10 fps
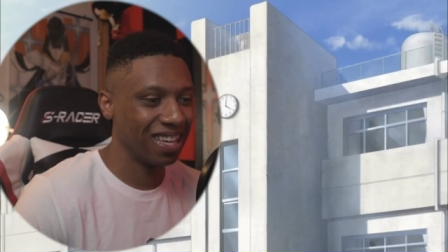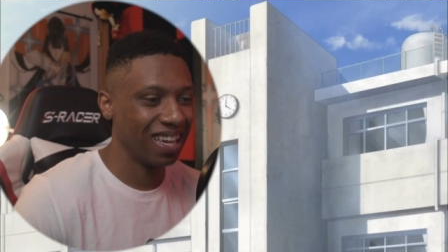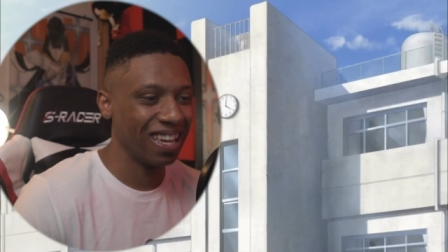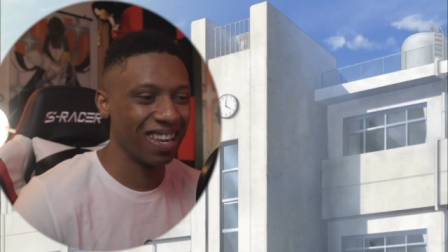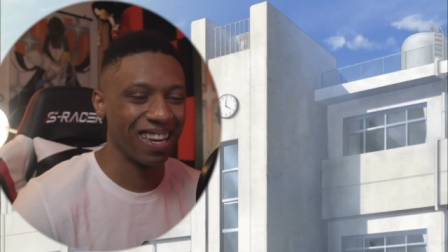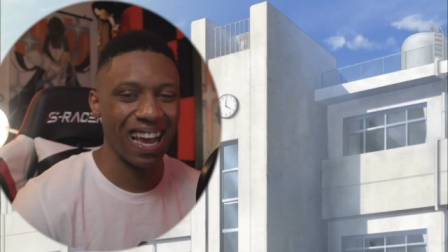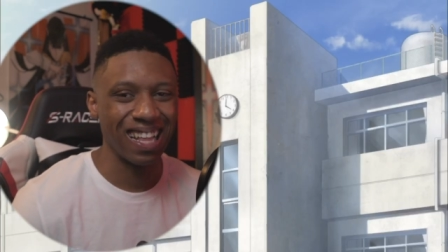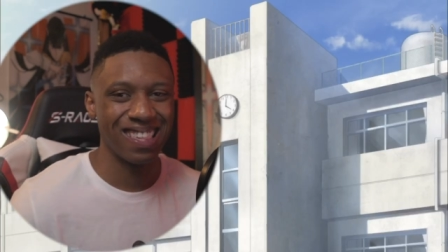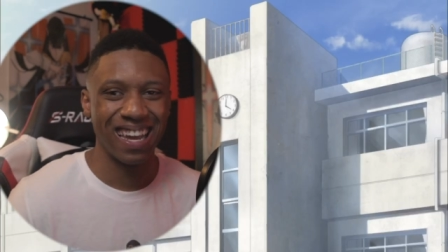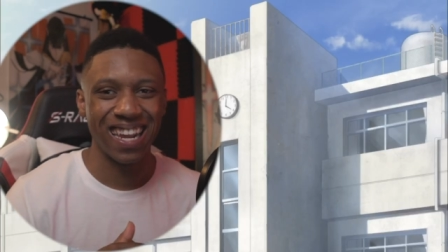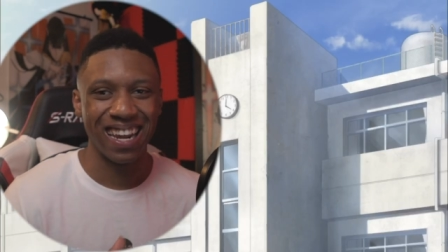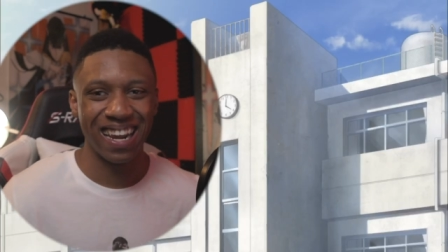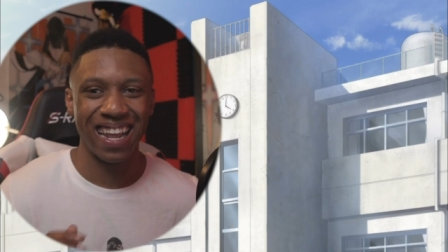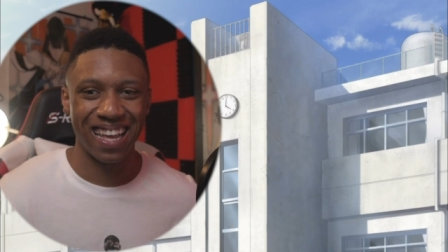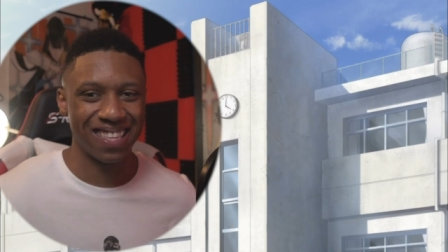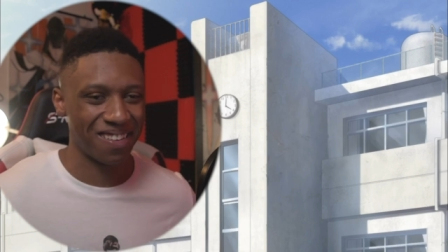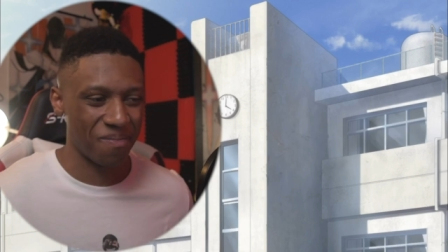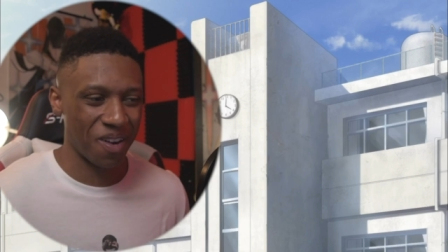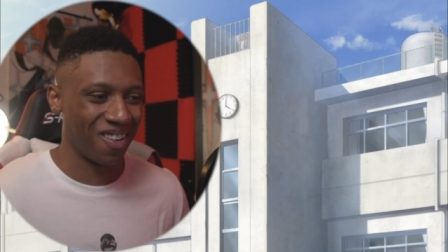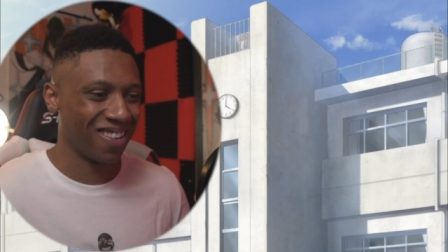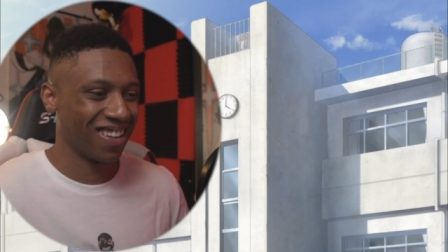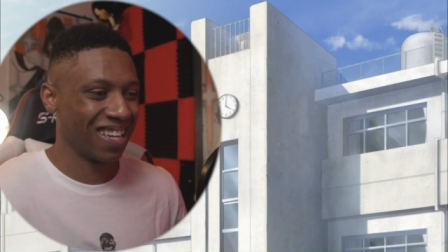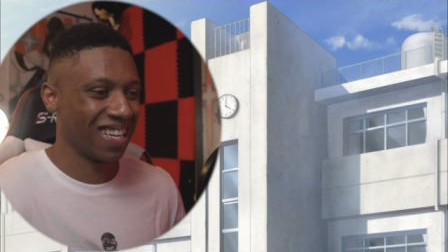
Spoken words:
He's not trying to hear that shit, bro.